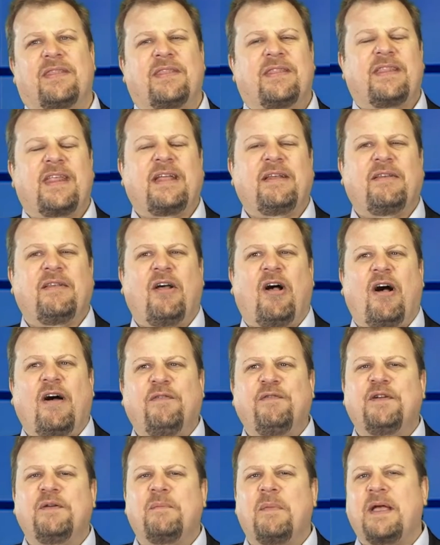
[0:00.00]
that
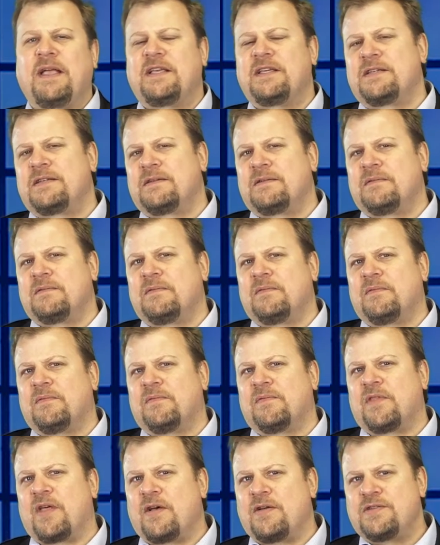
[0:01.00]
often makes
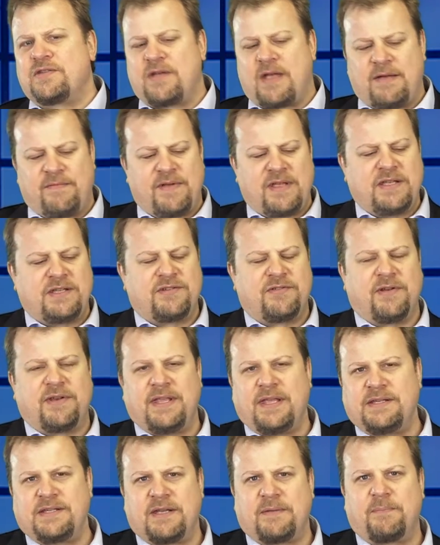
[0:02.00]
those who have a
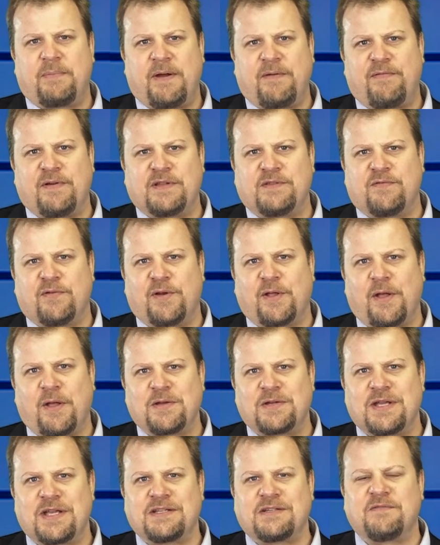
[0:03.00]
strategic preference for
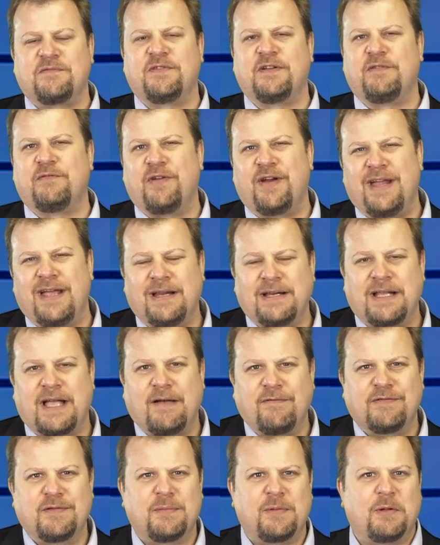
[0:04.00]
negotiation feel very
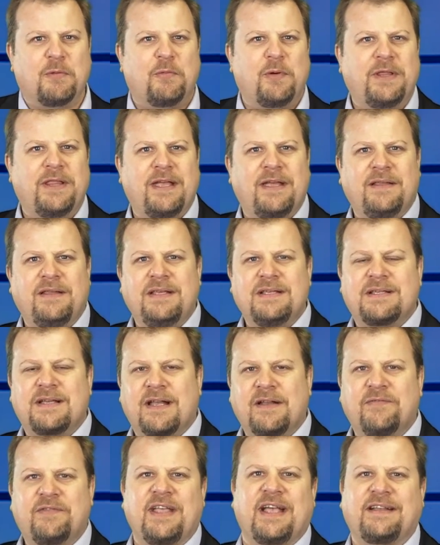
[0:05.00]
uncomfortable when they're in these
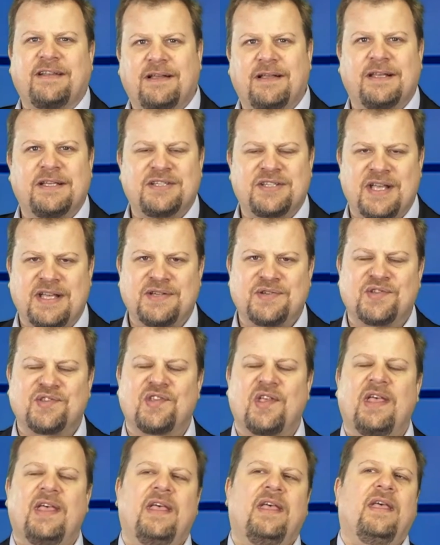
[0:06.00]
kind of tactical exchanges.
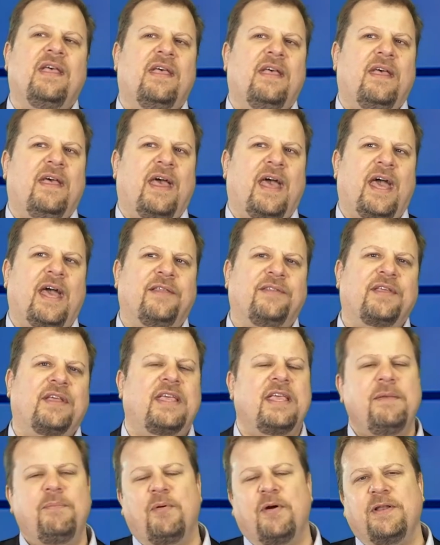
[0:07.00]
And the
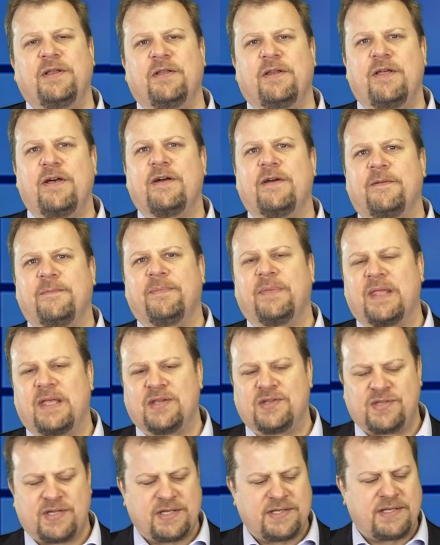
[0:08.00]
key point to learn
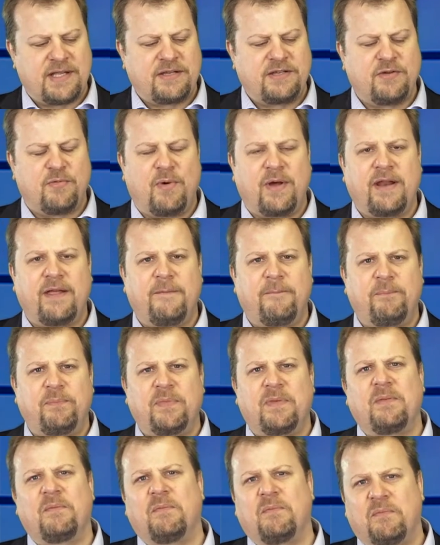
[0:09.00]
is just that you want
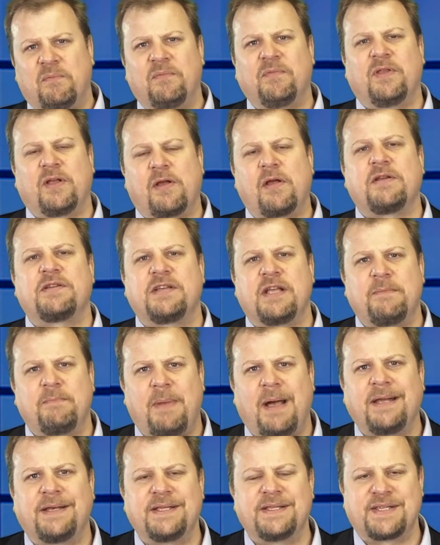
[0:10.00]
to negotiate
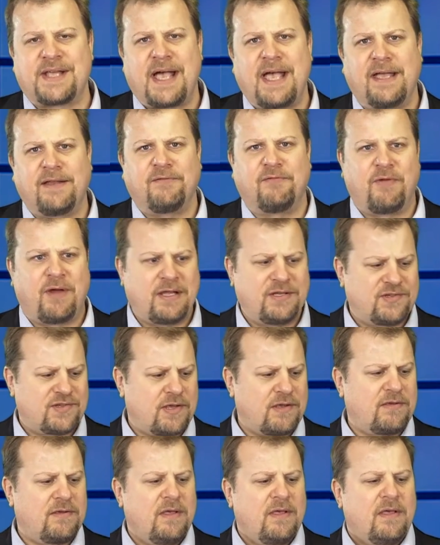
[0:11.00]
by design, right?
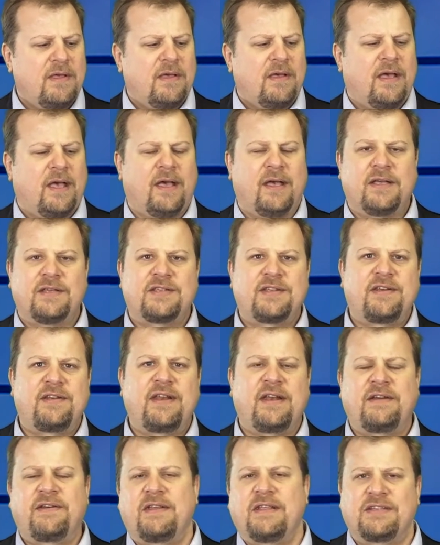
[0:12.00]
So a
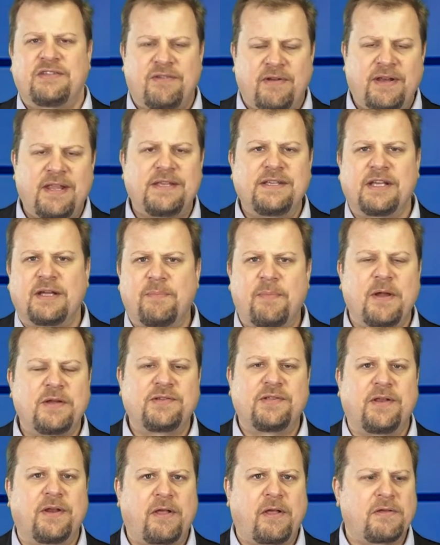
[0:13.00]
strategic approach
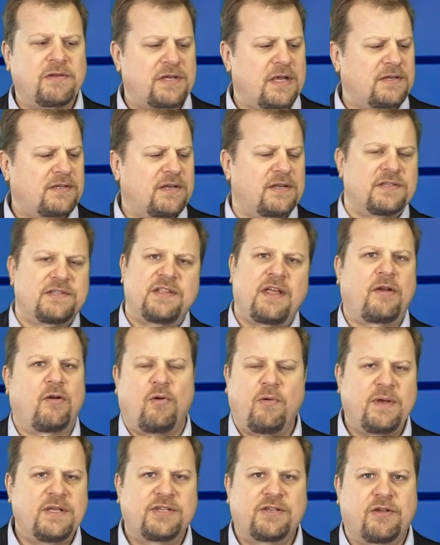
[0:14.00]
to negotiation is not
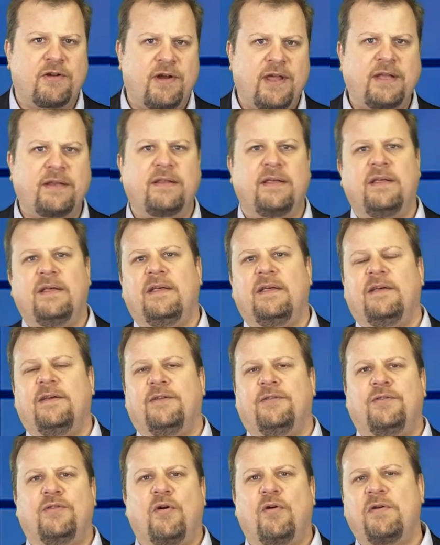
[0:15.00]
always correct,
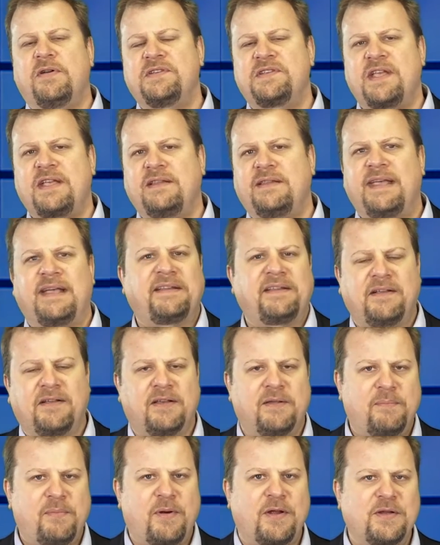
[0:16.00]
nor is a
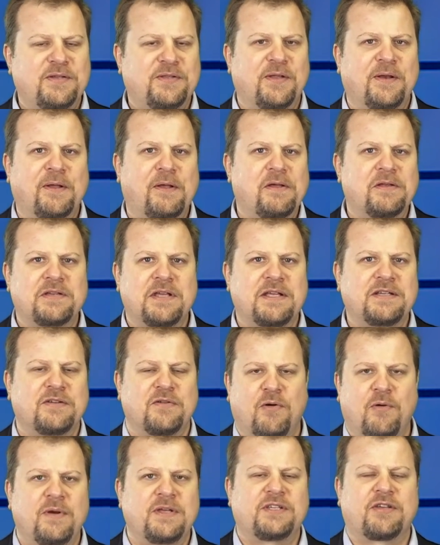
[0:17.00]
tactical approach to negotiation
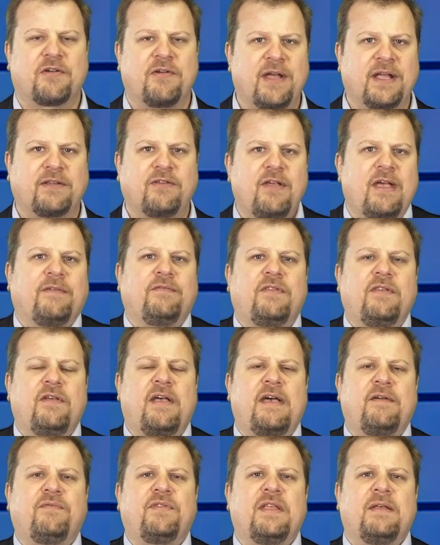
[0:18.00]
always correct. You have to
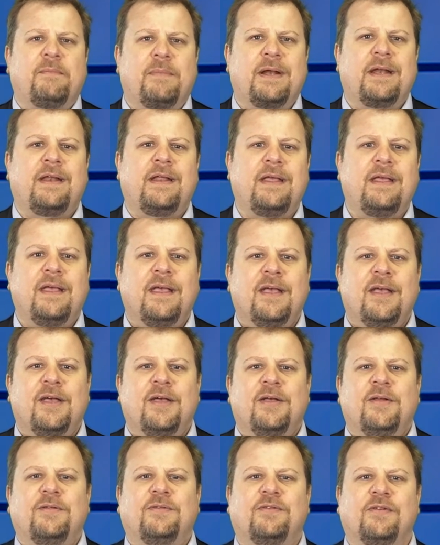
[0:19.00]
have the ability
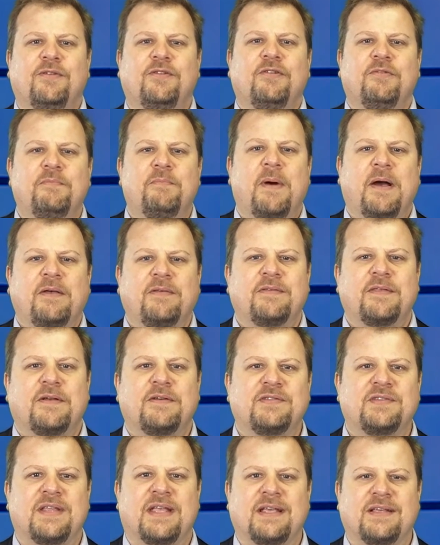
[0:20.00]
to do both
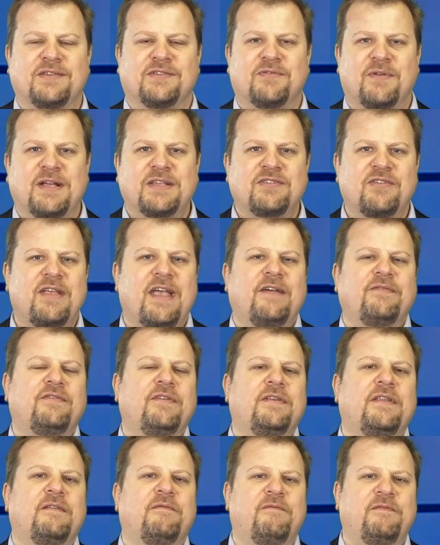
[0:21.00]
those things, right? So you have to
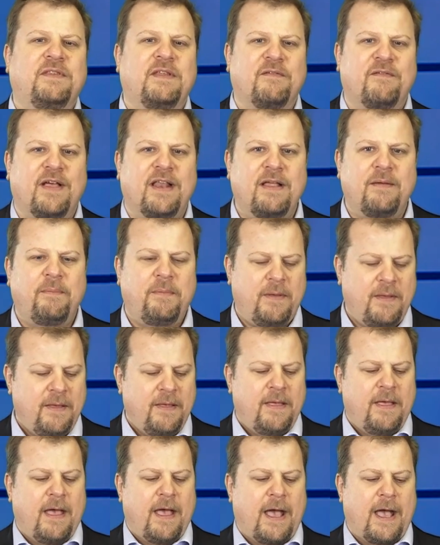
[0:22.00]
develop
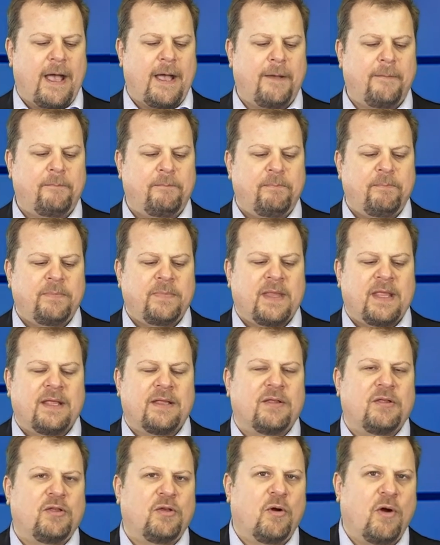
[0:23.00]

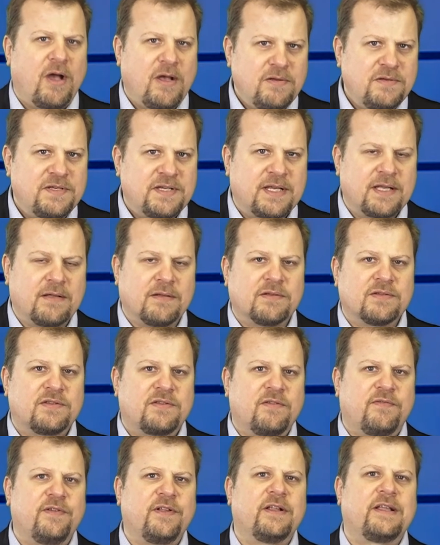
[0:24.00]
your own skills
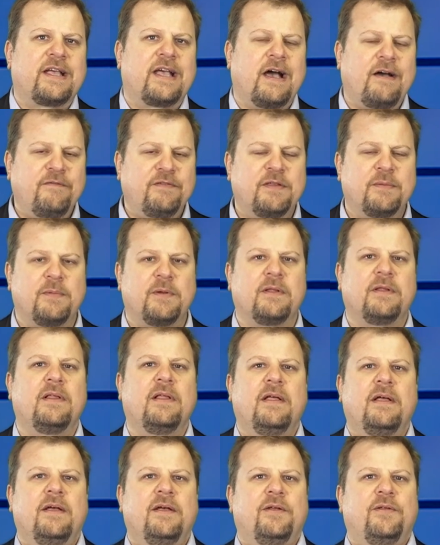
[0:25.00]
to feel comfortable
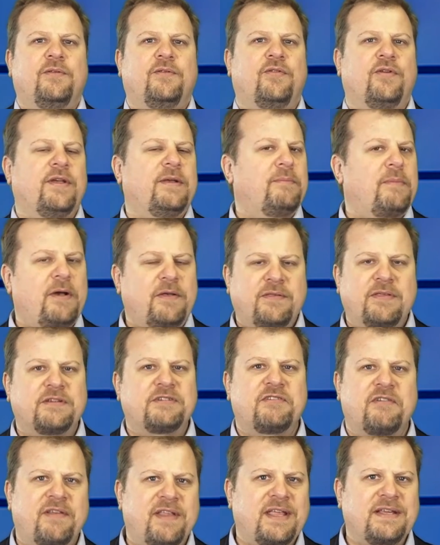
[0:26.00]
doing both the
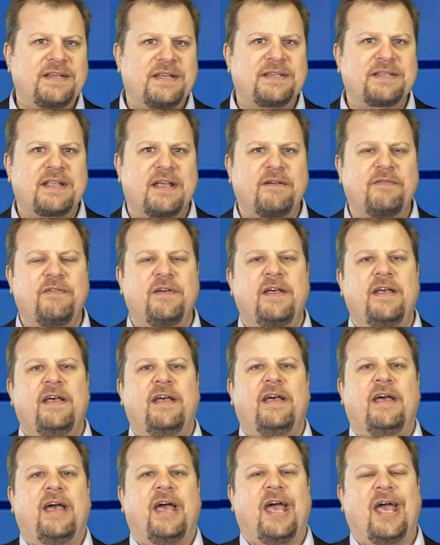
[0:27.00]
strategic stuff
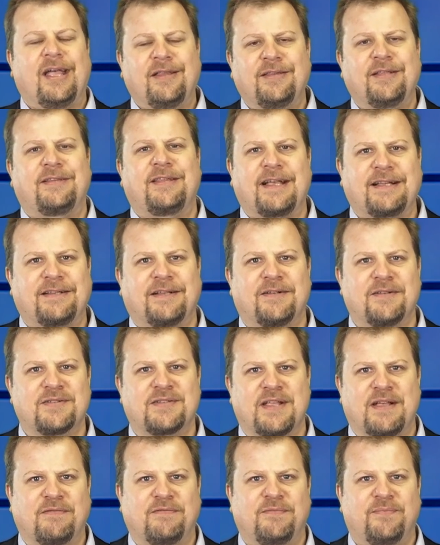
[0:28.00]
and the tactical
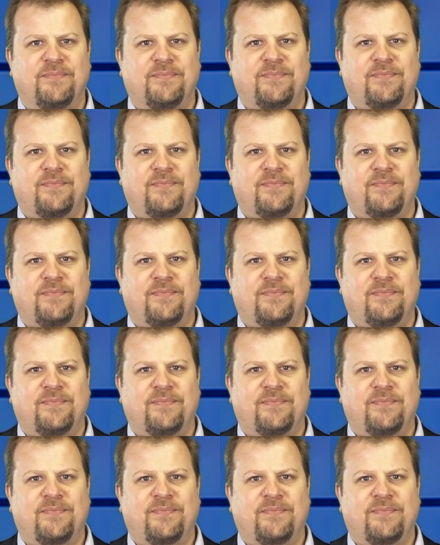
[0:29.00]
stuff.